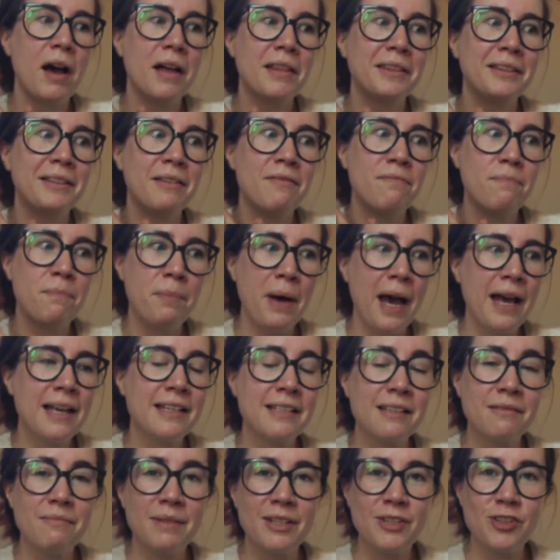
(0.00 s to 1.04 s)
the
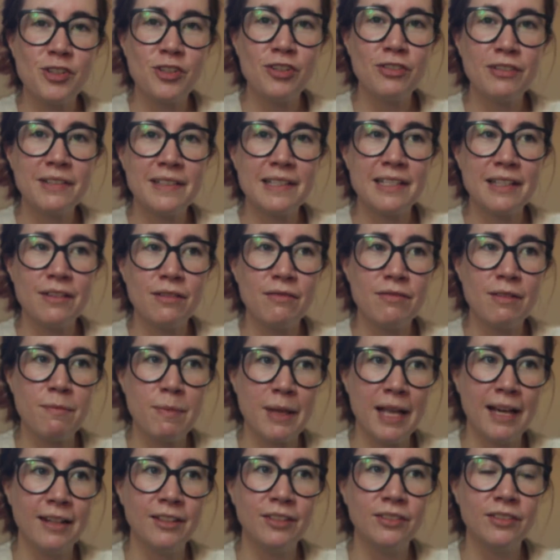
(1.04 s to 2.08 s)
vast majority of a
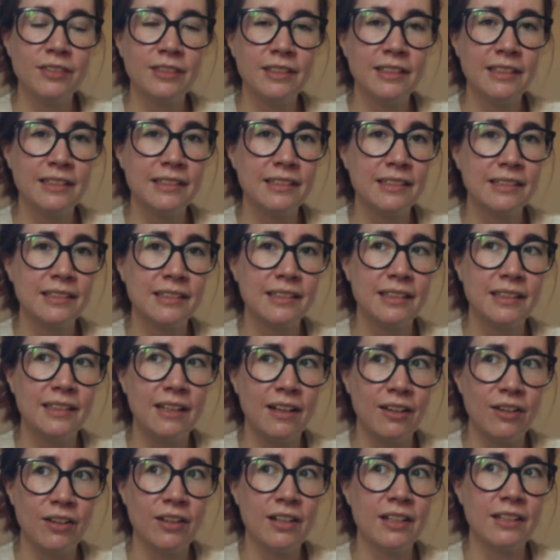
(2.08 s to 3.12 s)
planner is
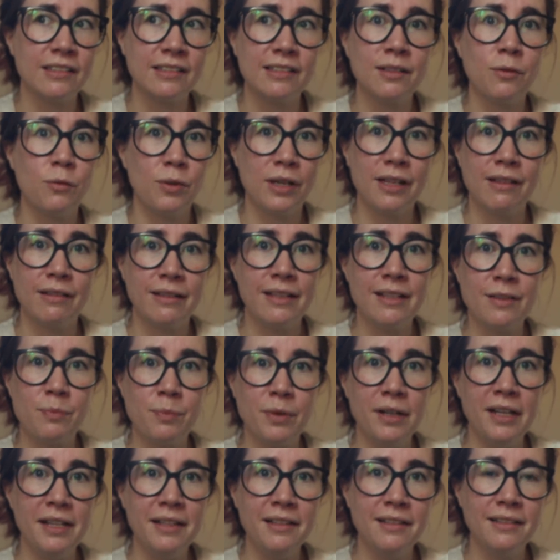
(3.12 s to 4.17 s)
is the weekly
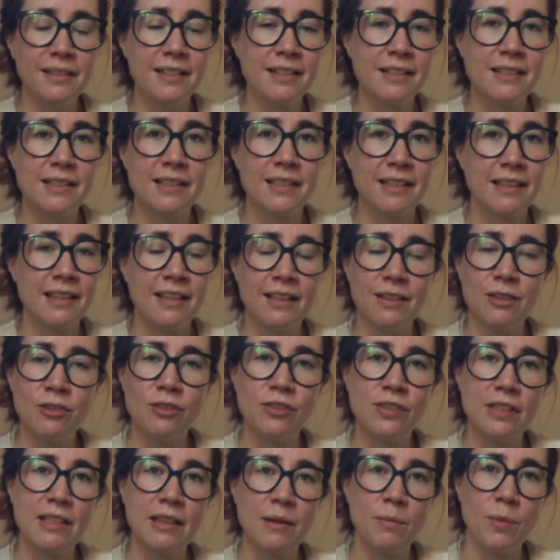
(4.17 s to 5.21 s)
spread, is the thing you
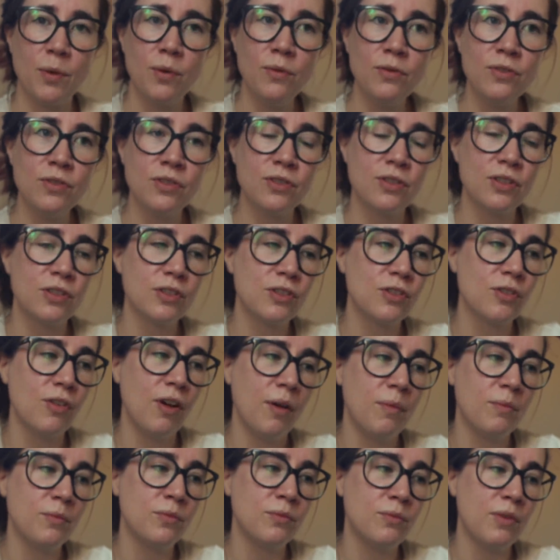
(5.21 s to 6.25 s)
see the most. So
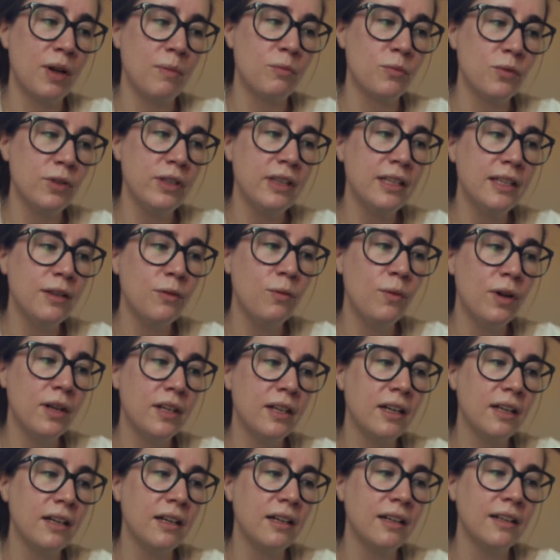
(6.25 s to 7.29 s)
I'm I'm really
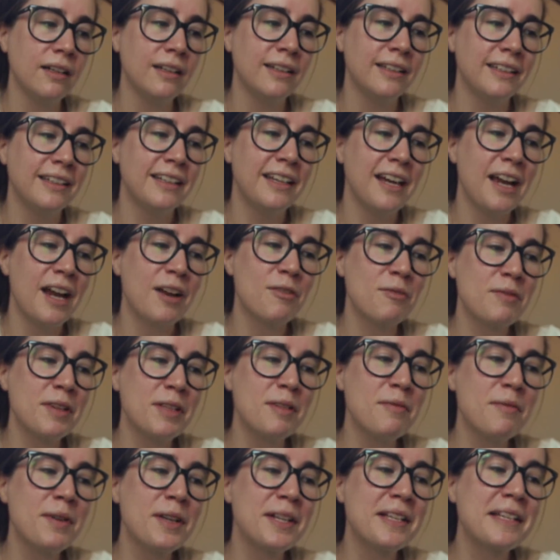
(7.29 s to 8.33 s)
wanna I
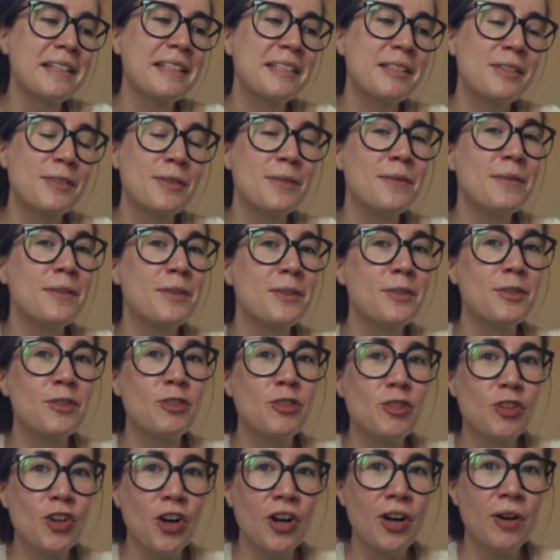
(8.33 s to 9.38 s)
really wanna do a
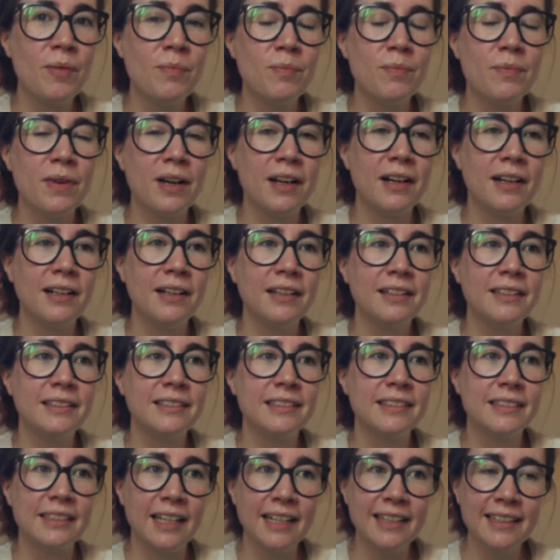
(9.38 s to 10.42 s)
good job uh,
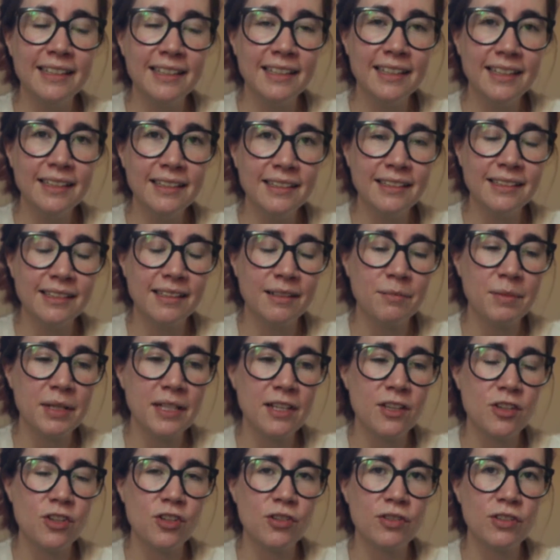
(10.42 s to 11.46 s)
designing it and
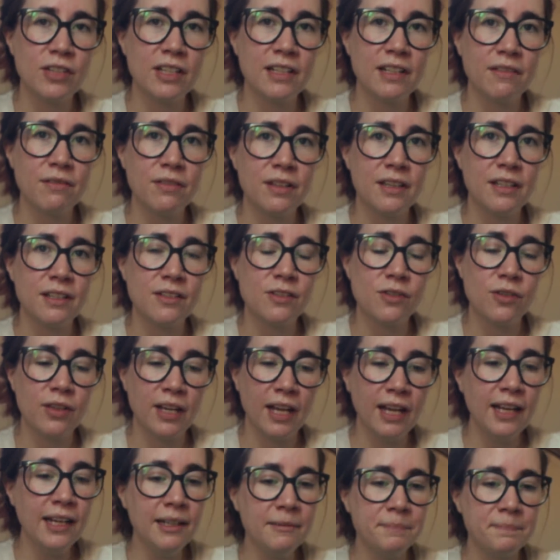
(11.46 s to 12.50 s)
making sure that everything's
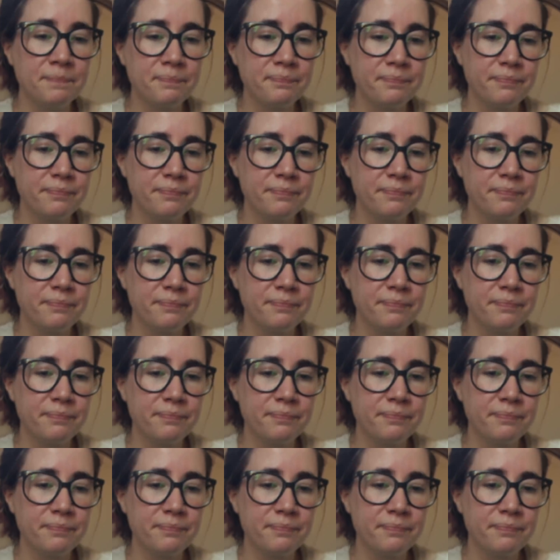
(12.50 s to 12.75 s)
okay.